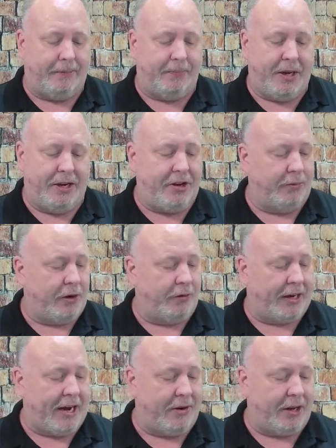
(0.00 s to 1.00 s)
Indian River
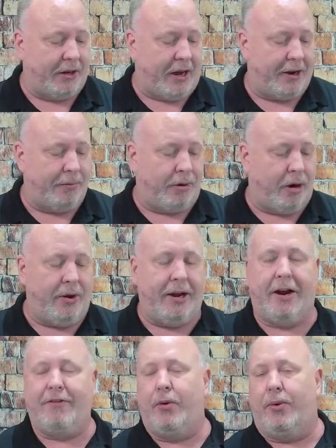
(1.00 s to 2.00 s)
County Library.
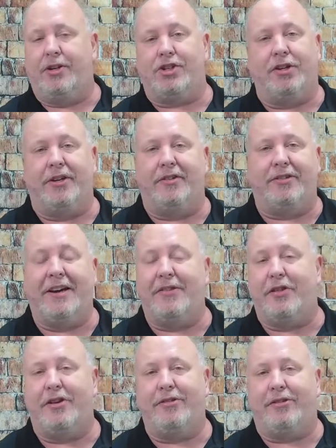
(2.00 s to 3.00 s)
Everyone should
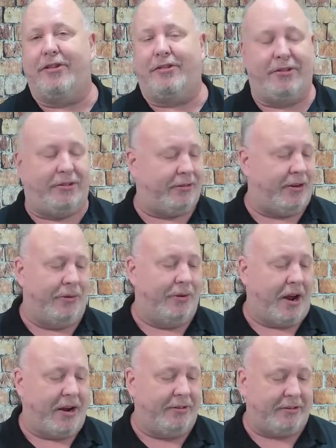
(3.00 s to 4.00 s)
attend this. This is so
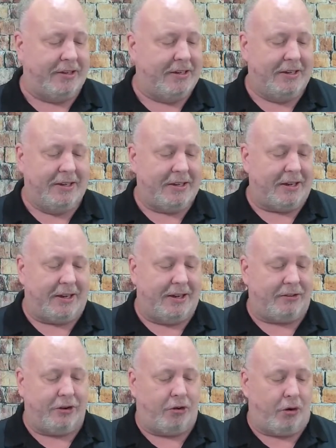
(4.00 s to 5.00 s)
nice.
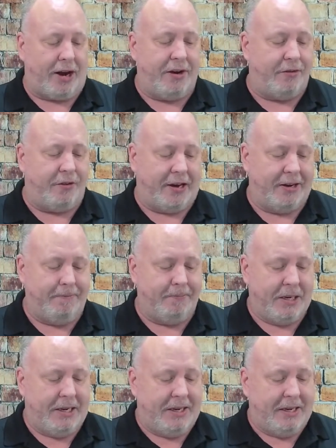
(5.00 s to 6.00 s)
It's a great event.
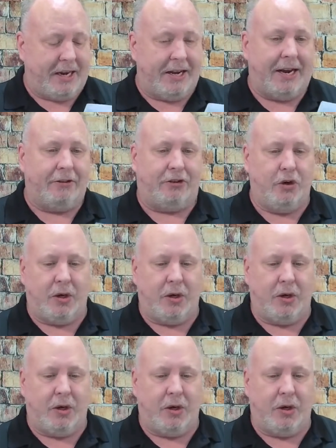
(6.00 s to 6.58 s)
And at 2